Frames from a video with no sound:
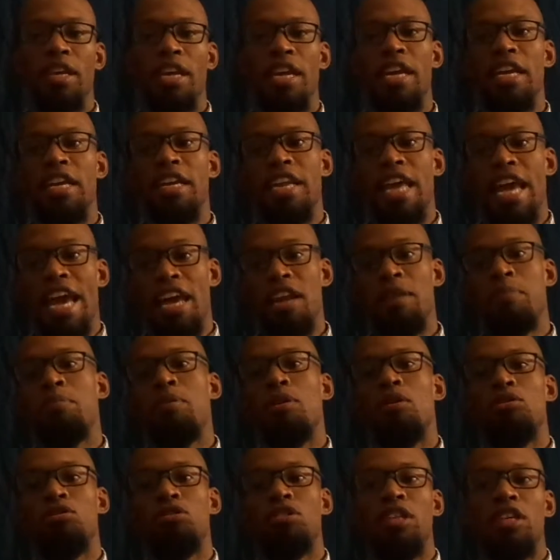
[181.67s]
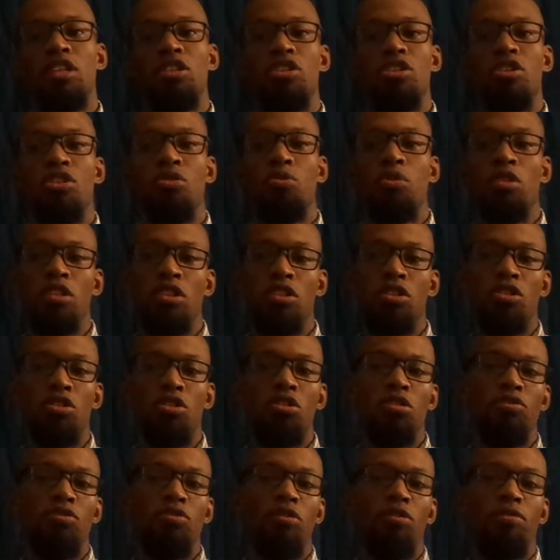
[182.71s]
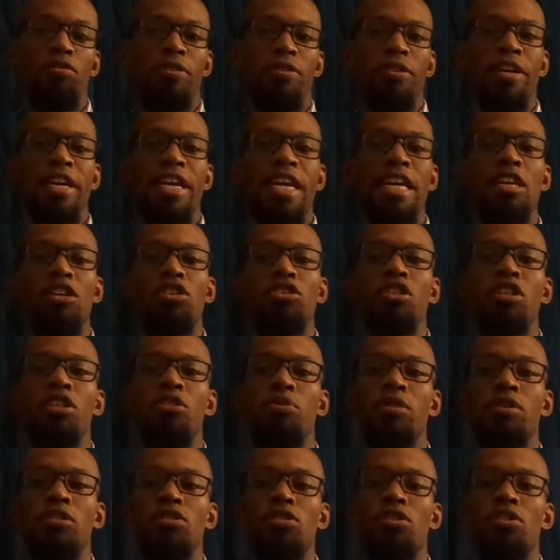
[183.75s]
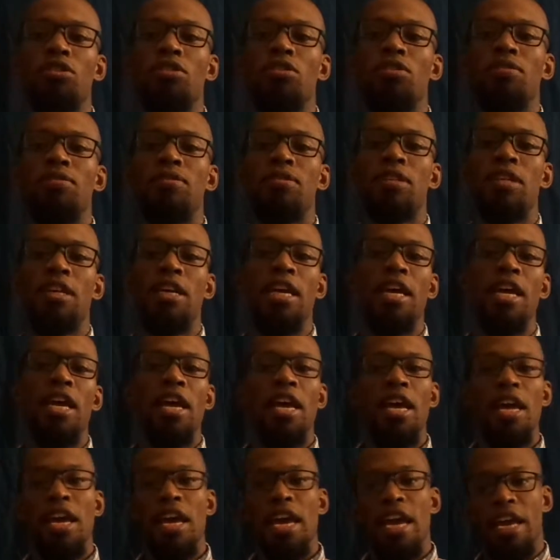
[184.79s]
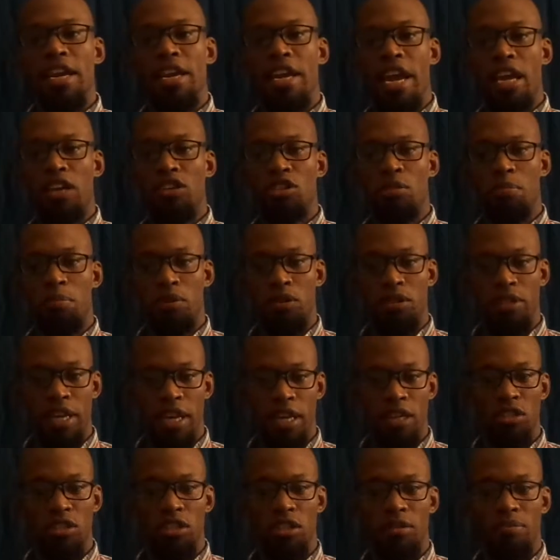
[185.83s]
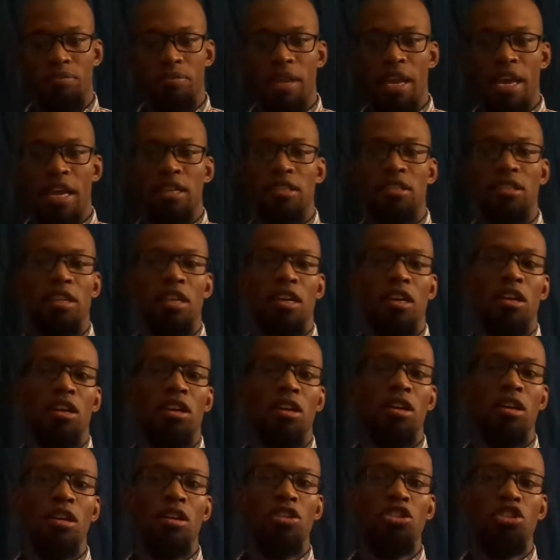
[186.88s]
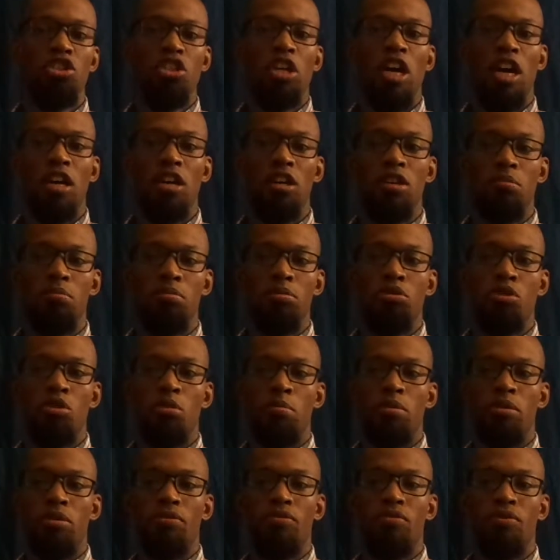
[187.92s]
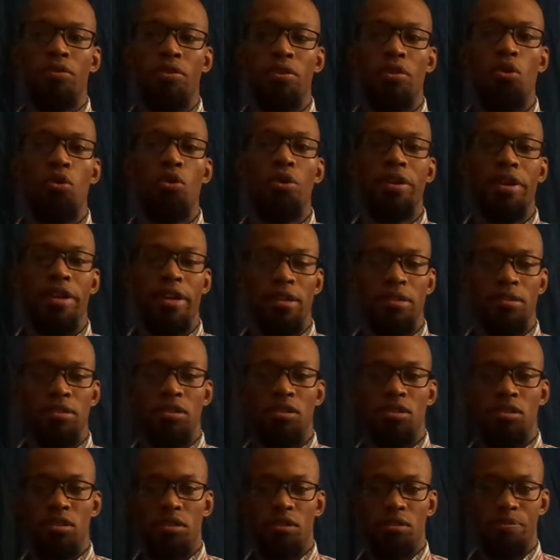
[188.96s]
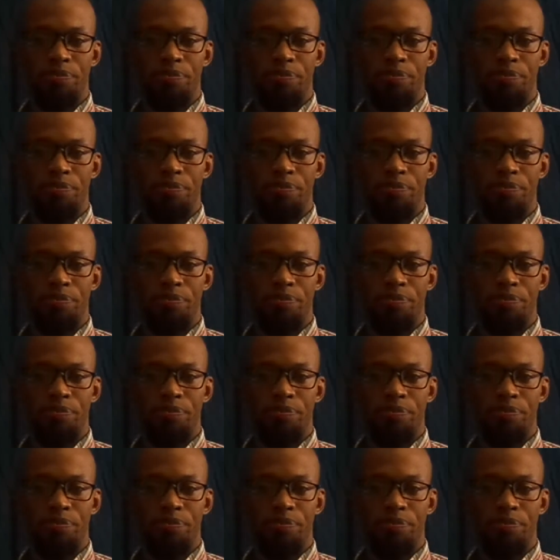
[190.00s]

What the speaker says: in adipose tissue, which is useful for energy reserves and extra protection as a shock absorber for organs.